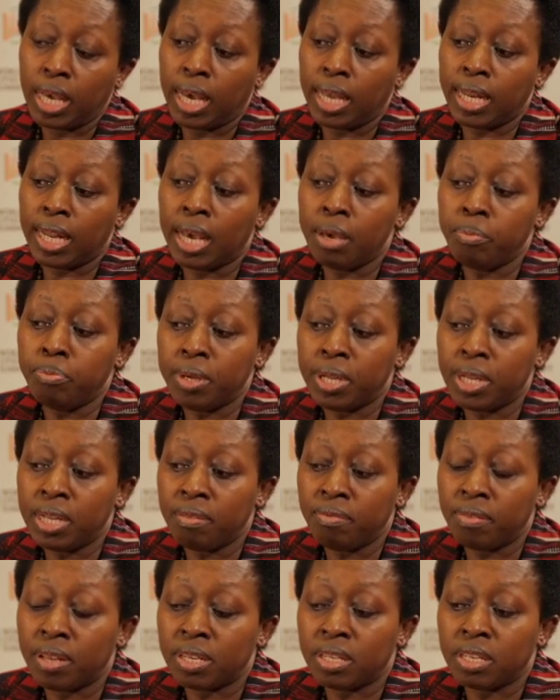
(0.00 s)
And I
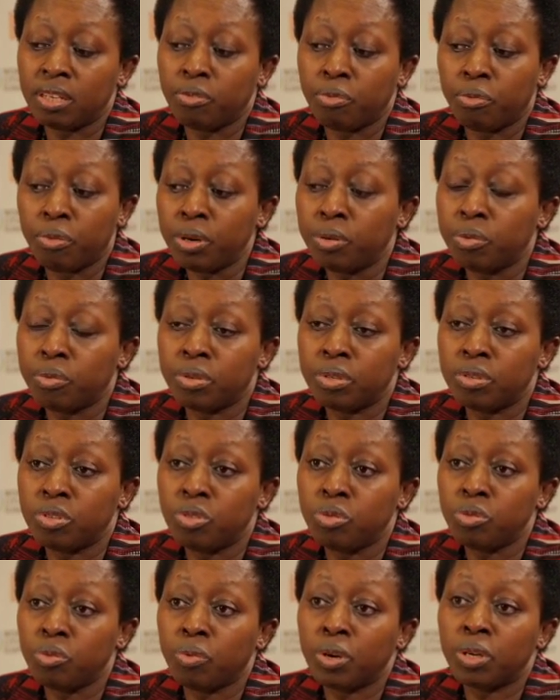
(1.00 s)
believe that if we could
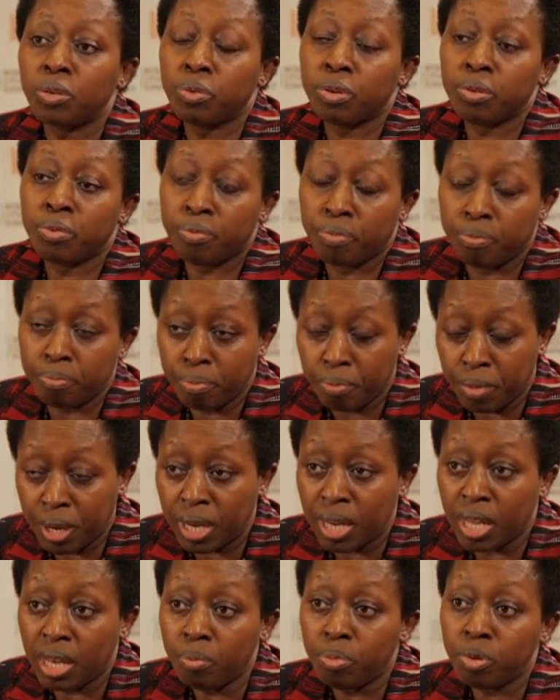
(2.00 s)
do what we've
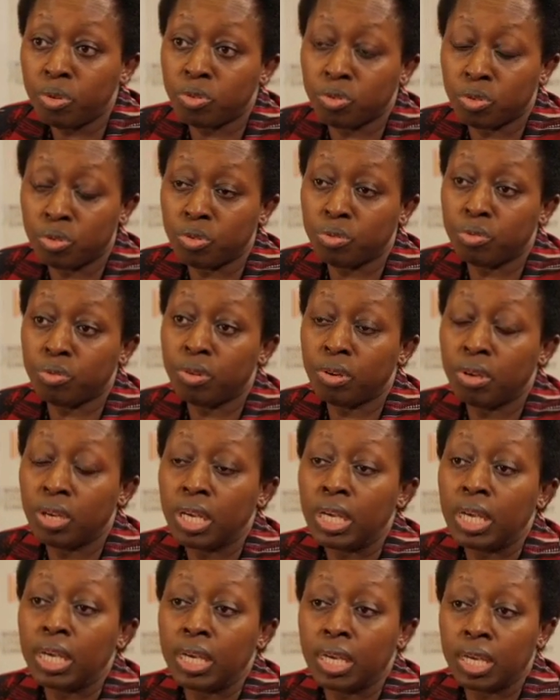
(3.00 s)
been able to do
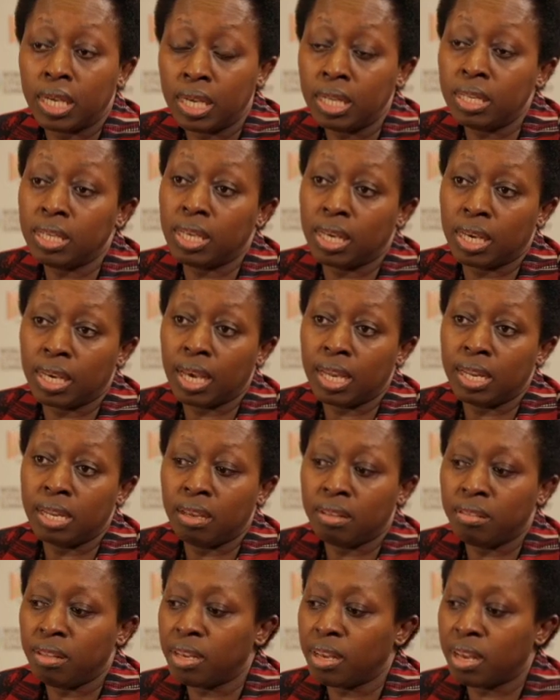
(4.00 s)
in
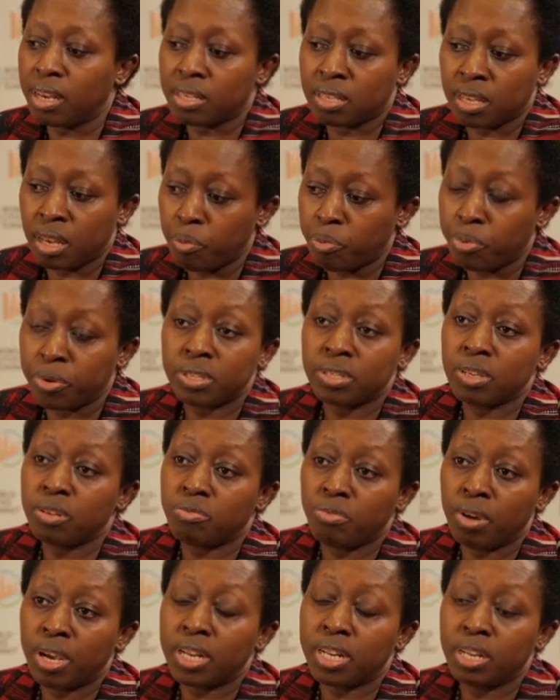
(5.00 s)
Kigali, I think as our
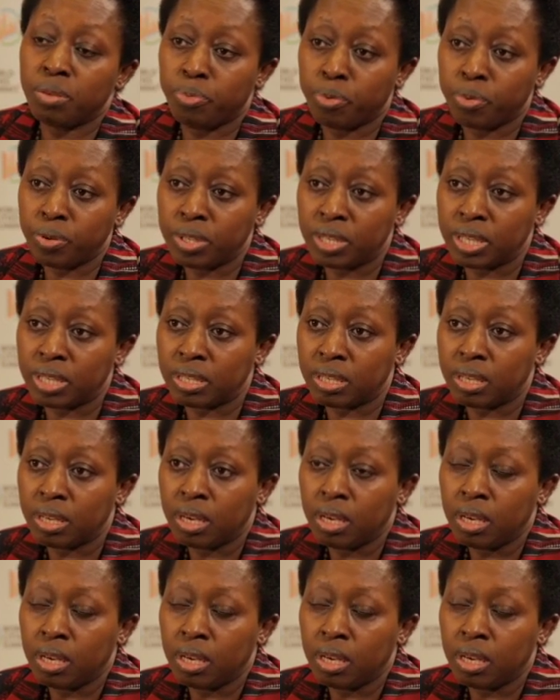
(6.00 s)
president rightly put it,